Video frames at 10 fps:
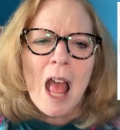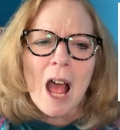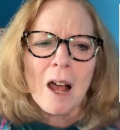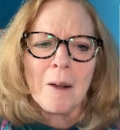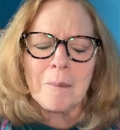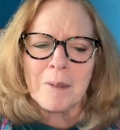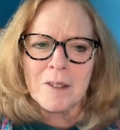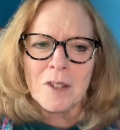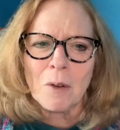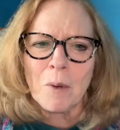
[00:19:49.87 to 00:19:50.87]

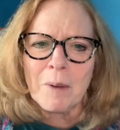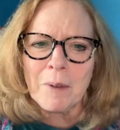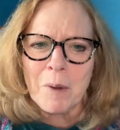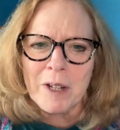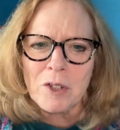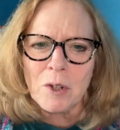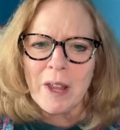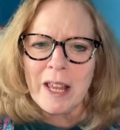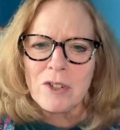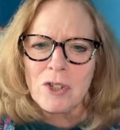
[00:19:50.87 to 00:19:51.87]
what we want to do
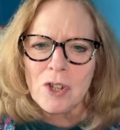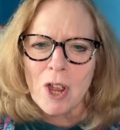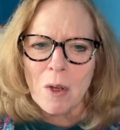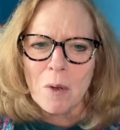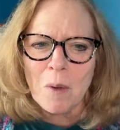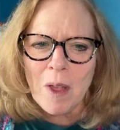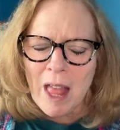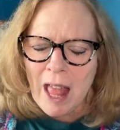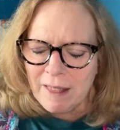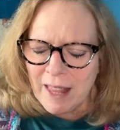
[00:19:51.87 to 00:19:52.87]
is show
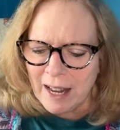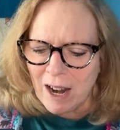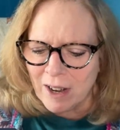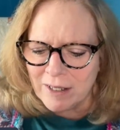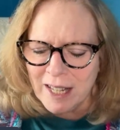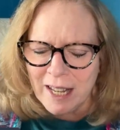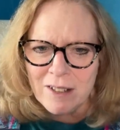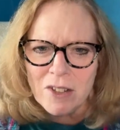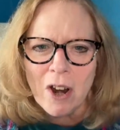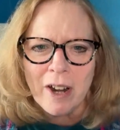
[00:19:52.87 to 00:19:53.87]
that our
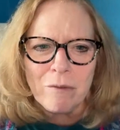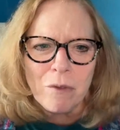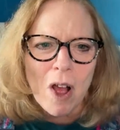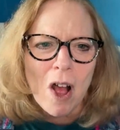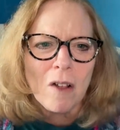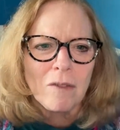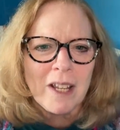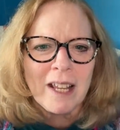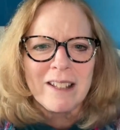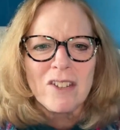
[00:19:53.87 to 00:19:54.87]
teens are involved
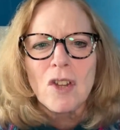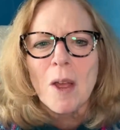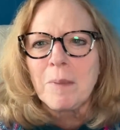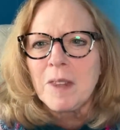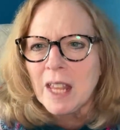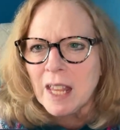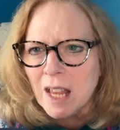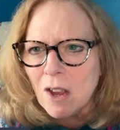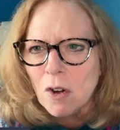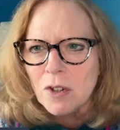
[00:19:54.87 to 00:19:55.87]
in
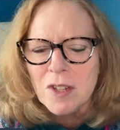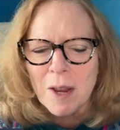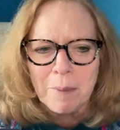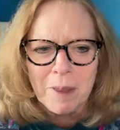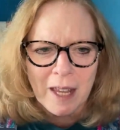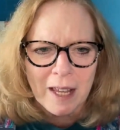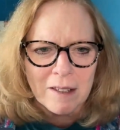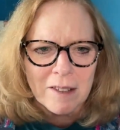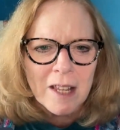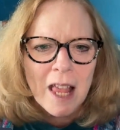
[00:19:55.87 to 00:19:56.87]
something or some
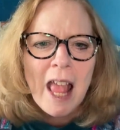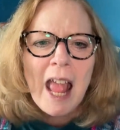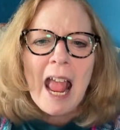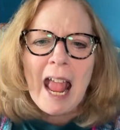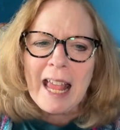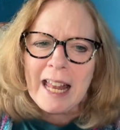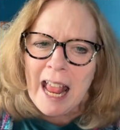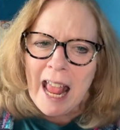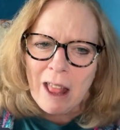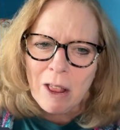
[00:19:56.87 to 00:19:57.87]
things. It
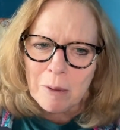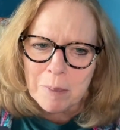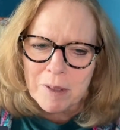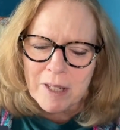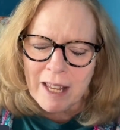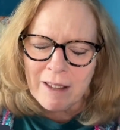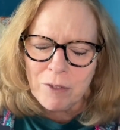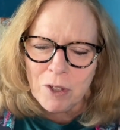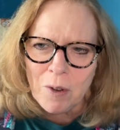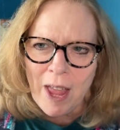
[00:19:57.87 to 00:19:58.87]
helps
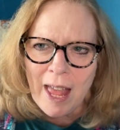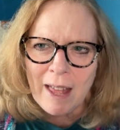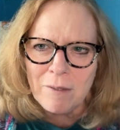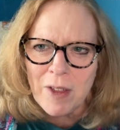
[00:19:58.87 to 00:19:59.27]
if you have